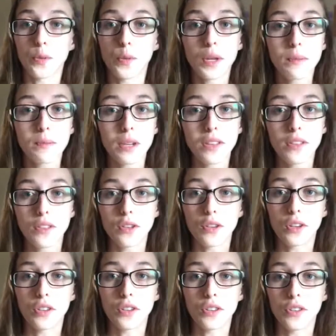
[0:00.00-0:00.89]
1 month,
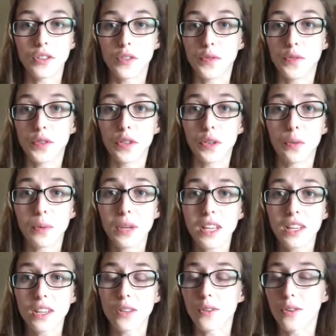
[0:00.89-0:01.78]
you could do this for a
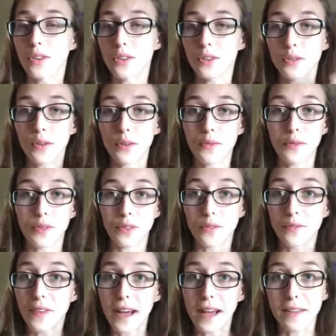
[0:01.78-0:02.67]
week, you could do it for
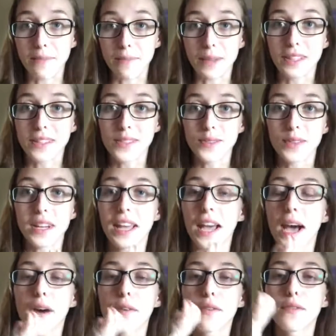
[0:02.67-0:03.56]
5 months, right?
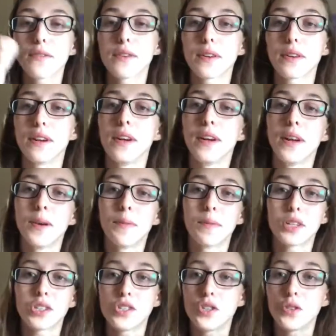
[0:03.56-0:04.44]
However
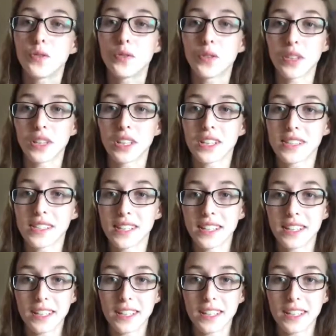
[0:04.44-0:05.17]
much you feel like sitting